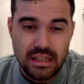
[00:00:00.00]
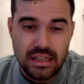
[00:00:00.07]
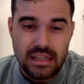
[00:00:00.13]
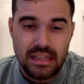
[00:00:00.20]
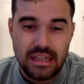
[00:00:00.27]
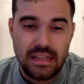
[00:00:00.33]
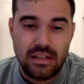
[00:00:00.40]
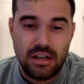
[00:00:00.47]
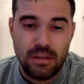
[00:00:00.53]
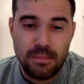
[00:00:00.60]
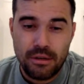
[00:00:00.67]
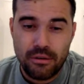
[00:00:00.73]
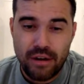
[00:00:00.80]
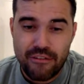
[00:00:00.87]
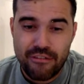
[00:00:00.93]
he could
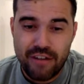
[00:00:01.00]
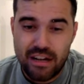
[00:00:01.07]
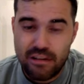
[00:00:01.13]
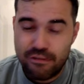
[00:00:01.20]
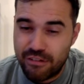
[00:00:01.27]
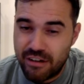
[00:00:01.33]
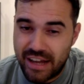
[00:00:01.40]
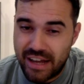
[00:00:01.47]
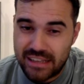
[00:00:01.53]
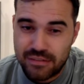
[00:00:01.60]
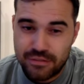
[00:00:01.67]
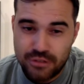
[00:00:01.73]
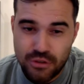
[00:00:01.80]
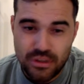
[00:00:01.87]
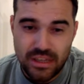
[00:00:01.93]
be great value for the next
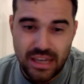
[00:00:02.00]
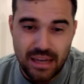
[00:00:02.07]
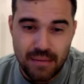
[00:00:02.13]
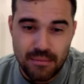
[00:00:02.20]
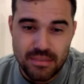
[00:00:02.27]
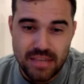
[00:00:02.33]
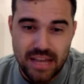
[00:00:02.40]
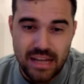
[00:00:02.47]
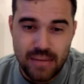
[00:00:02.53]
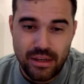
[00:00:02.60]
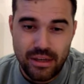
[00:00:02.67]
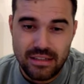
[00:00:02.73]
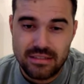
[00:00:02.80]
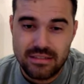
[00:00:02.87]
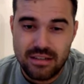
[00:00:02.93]
few games
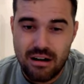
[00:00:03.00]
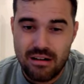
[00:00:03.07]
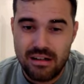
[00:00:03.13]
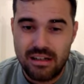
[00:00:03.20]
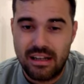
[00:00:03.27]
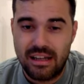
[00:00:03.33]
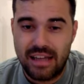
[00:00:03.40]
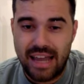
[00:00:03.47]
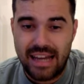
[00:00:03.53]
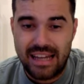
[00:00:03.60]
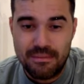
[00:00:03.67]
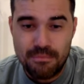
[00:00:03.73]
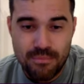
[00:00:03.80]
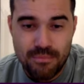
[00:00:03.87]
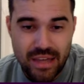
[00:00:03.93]
anyway. He's starting again.
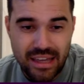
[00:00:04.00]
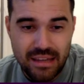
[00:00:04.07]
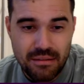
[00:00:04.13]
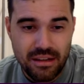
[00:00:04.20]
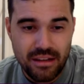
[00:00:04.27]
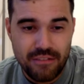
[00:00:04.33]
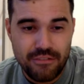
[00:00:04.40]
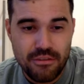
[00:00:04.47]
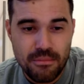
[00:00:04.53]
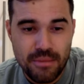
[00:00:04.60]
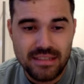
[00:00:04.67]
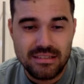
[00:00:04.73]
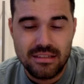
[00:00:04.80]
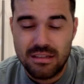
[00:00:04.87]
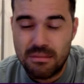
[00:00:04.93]
If you
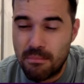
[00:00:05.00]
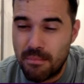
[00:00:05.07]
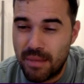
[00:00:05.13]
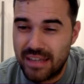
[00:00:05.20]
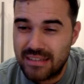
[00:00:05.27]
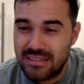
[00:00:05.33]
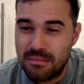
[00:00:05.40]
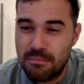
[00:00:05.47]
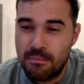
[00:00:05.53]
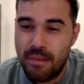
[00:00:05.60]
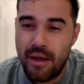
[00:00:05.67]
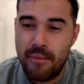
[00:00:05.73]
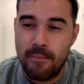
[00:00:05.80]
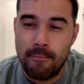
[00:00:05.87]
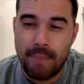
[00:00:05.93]
missed on the Mason
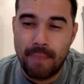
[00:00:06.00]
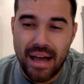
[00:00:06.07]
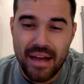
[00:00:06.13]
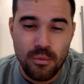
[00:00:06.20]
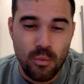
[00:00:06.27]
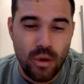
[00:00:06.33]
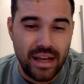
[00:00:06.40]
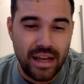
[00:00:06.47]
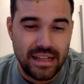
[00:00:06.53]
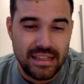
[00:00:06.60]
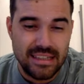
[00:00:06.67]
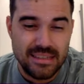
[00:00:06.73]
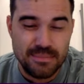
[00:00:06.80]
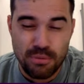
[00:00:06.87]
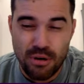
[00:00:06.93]
Mount bandwagon,
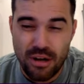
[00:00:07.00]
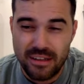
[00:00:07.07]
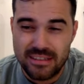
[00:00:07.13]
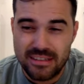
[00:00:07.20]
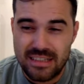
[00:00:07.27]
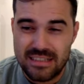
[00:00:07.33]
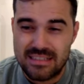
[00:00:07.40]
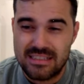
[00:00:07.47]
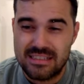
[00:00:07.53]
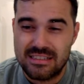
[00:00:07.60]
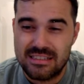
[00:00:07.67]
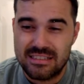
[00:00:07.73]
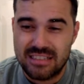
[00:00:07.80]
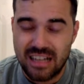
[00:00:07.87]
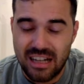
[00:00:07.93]
his price has
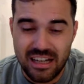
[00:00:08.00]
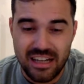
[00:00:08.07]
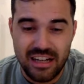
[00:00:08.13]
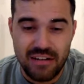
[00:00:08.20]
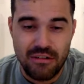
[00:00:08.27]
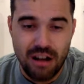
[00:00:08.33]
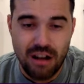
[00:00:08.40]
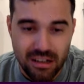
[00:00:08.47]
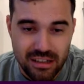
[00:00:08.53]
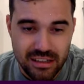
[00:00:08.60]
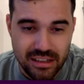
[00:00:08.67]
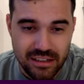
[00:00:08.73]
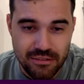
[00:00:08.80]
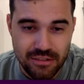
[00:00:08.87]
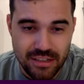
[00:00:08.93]

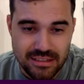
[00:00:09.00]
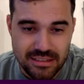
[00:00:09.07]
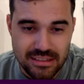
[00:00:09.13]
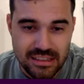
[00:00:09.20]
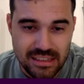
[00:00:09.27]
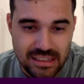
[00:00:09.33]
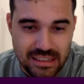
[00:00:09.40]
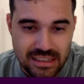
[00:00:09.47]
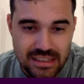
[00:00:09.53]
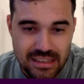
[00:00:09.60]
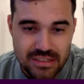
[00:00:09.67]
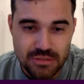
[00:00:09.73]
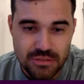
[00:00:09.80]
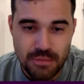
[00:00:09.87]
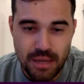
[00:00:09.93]
skyrocketed recently,
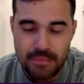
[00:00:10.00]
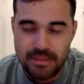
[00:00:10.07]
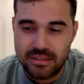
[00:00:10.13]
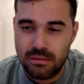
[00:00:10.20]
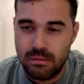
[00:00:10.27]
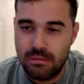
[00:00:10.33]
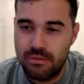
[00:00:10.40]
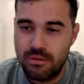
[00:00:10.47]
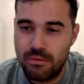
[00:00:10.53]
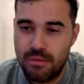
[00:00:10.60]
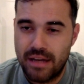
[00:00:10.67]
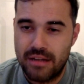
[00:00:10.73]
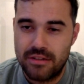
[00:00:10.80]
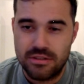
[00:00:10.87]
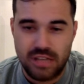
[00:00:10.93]
so maybe some of you
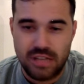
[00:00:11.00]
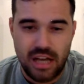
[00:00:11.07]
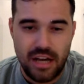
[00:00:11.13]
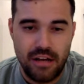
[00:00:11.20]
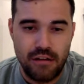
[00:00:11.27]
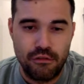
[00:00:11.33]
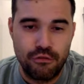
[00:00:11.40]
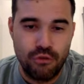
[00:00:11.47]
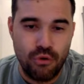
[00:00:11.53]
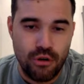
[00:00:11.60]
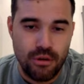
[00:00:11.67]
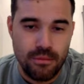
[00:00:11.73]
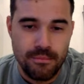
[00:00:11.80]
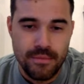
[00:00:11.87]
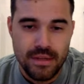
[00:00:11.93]
managers cannot
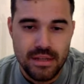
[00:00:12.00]
afford him.